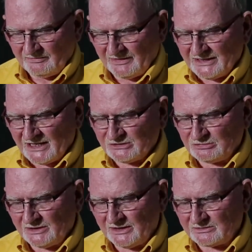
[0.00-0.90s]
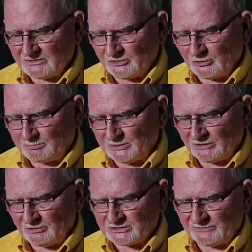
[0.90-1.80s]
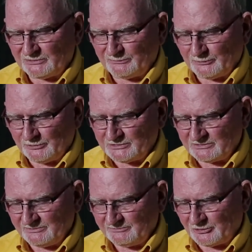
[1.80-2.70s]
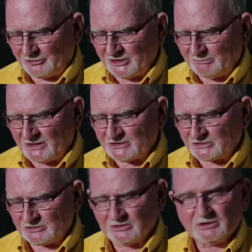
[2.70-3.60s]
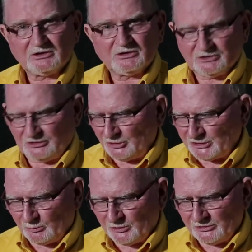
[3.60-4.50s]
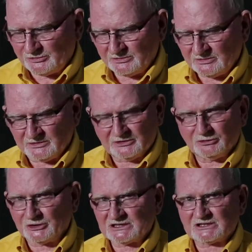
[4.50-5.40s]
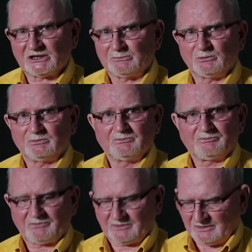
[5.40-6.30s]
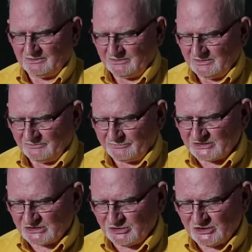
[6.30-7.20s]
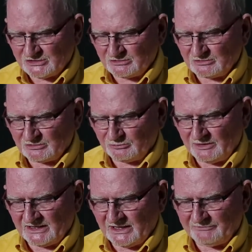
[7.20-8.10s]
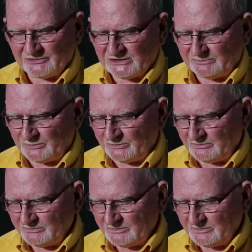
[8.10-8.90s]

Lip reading: Then add to that the complete loss of your voice for 3 months. Not a word, not a syllable. Frustration growing ever deeper.